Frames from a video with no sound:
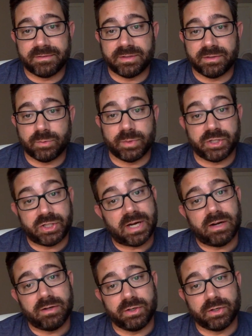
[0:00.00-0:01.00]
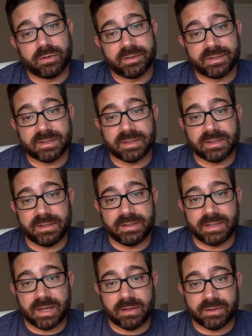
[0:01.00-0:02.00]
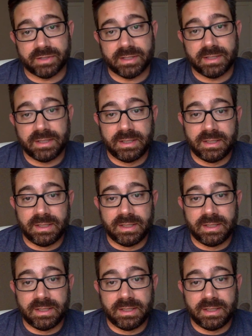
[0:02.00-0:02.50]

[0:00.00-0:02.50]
since we share Eucharistic ecclesiology.